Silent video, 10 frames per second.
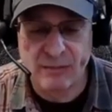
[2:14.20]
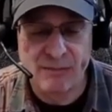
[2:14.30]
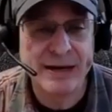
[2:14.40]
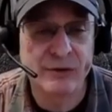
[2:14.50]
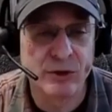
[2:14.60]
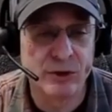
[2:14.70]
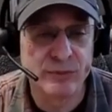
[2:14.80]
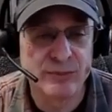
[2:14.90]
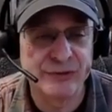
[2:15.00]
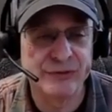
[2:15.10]

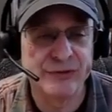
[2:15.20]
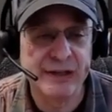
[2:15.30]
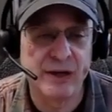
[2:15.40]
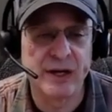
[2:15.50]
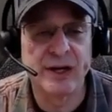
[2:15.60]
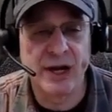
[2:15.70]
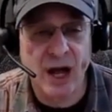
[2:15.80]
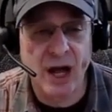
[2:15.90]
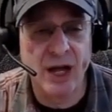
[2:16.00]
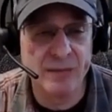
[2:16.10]
Microbes feed on
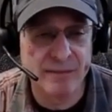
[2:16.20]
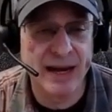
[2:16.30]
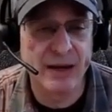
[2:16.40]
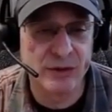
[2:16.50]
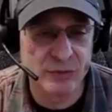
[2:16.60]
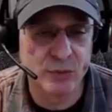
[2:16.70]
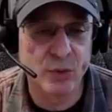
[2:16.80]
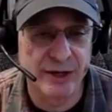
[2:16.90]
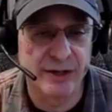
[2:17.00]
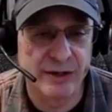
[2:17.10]
unbound
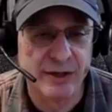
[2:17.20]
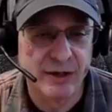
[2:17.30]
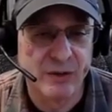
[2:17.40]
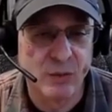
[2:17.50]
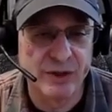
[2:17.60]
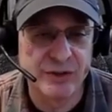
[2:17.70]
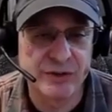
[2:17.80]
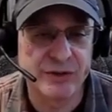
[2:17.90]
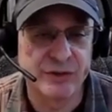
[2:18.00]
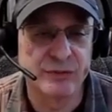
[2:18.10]
water.
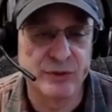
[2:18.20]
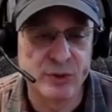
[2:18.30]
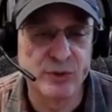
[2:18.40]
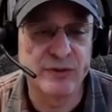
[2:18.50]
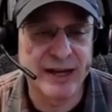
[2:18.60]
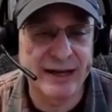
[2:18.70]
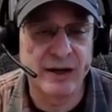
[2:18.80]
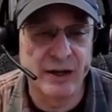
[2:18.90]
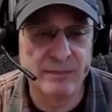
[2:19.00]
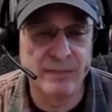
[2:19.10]
Once you remove that
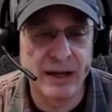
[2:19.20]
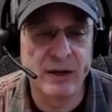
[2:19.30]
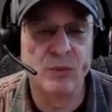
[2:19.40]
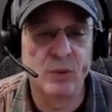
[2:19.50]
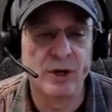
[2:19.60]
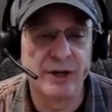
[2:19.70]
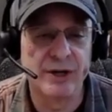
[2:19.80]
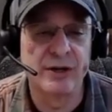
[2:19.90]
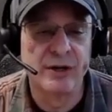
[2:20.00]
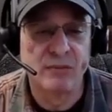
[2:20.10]
unbound
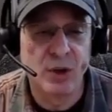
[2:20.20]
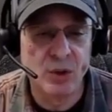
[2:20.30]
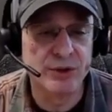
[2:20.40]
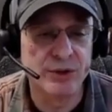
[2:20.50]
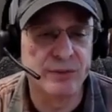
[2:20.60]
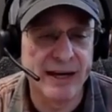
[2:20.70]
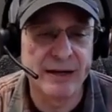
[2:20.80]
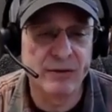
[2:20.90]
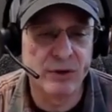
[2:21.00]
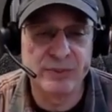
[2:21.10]
water, mold and
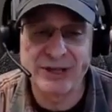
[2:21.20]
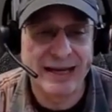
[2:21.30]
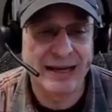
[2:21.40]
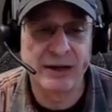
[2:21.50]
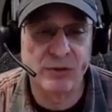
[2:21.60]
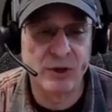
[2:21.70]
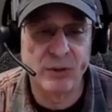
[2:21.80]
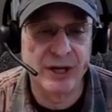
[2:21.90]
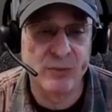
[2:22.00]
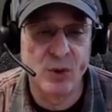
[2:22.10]
microbes can't
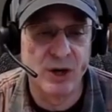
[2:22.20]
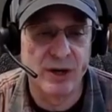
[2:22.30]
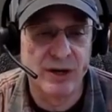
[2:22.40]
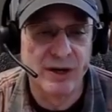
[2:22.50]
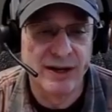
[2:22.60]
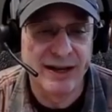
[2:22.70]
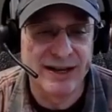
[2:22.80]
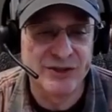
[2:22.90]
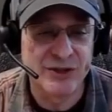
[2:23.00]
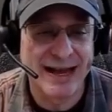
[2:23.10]
grow anymore.
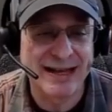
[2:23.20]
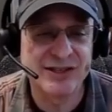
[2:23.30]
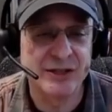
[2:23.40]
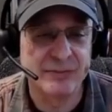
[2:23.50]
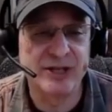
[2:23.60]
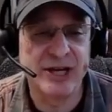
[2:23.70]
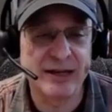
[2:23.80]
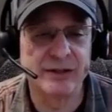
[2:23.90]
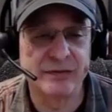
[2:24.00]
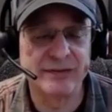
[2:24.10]
And so that's the
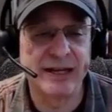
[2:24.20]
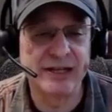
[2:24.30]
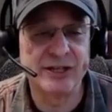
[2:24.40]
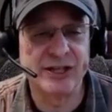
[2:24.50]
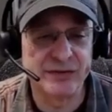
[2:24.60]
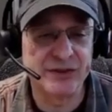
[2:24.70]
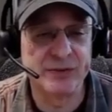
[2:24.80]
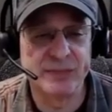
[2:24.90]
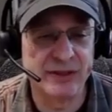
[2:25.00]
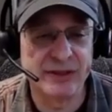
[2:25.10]
objective of getting shelf
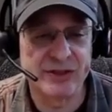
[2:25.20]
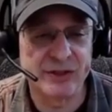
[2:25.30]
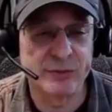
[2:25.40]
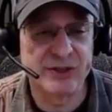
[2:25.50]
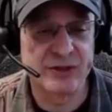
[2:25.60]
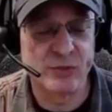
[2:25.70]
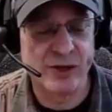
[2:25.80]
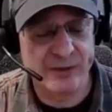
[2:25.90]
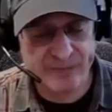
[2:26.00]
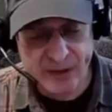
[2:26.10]
stability. So we said,
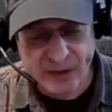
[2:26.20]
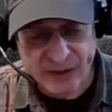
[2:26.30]
well,